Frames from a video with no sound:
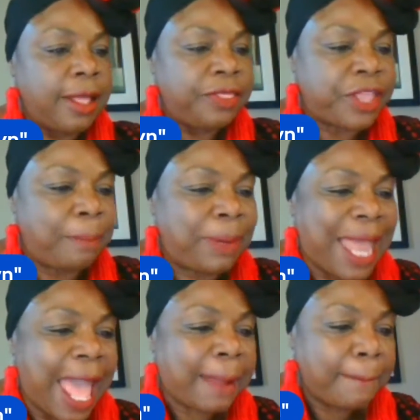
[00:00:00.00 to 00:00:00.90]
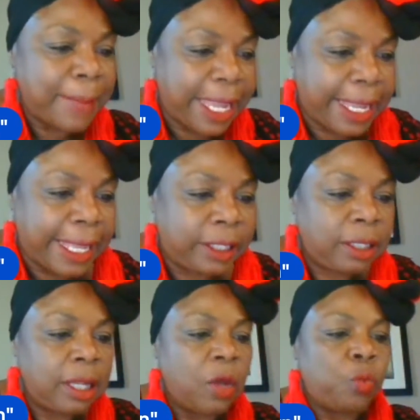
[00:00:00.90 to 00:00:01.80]
The black man
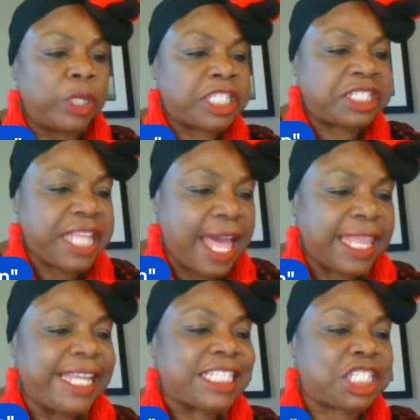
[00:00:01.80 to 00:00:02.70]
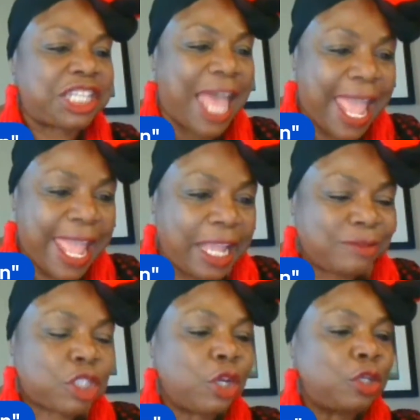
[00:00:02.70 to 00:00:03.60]
was selling
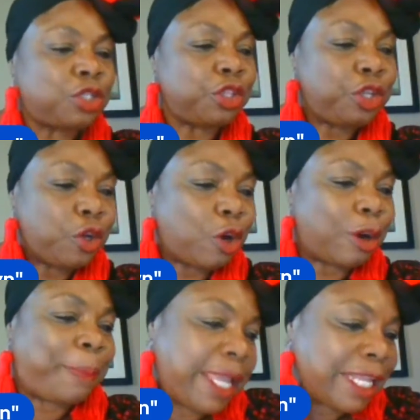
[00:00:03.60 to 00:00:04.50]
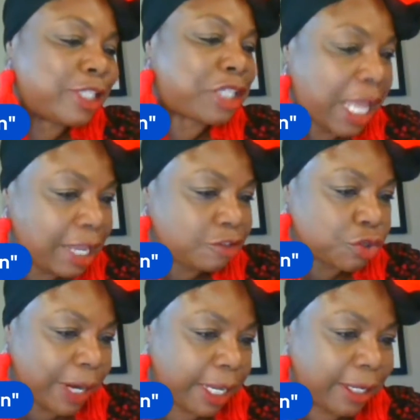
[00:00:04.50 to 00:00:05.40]
slaves to the European slave
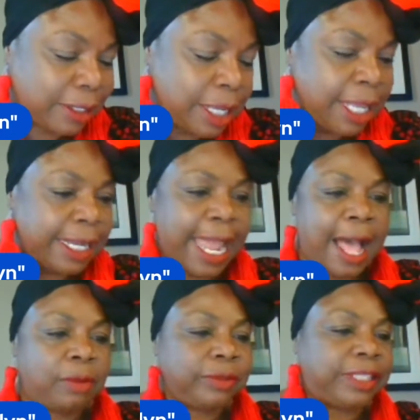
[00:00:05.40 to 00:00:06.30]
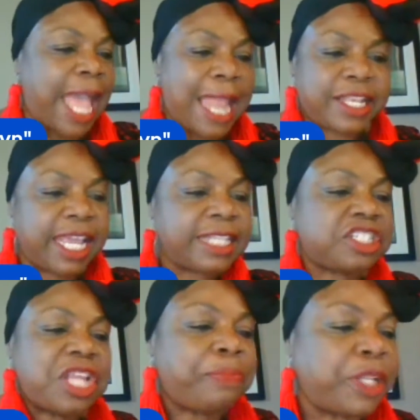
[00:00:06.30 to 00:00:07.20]
trade. Now, that did
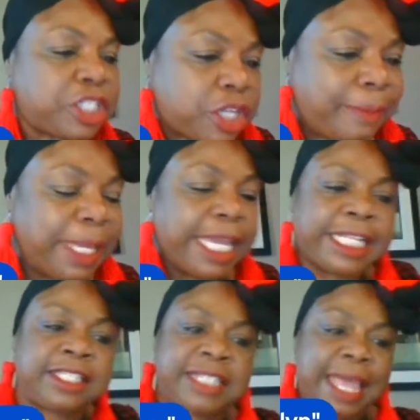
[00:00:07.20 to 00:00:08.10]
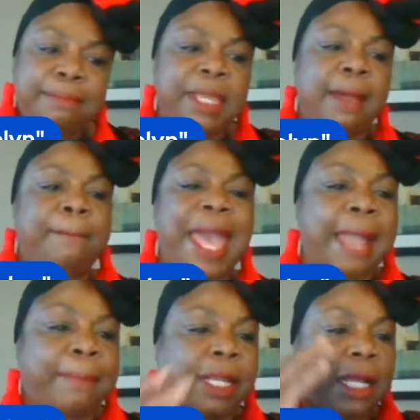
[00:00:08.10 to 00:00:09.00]
something to me. It set me
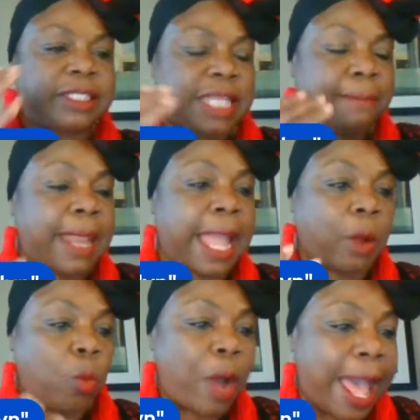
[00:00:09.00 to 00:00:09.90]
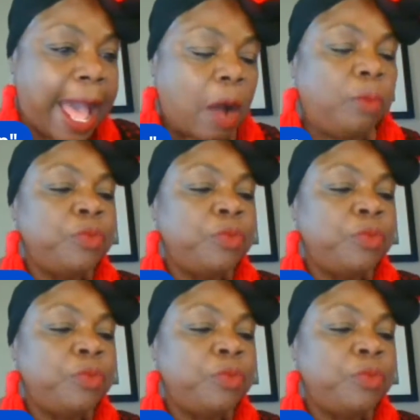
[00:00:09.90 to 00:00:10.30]
aback because I'm like, wow,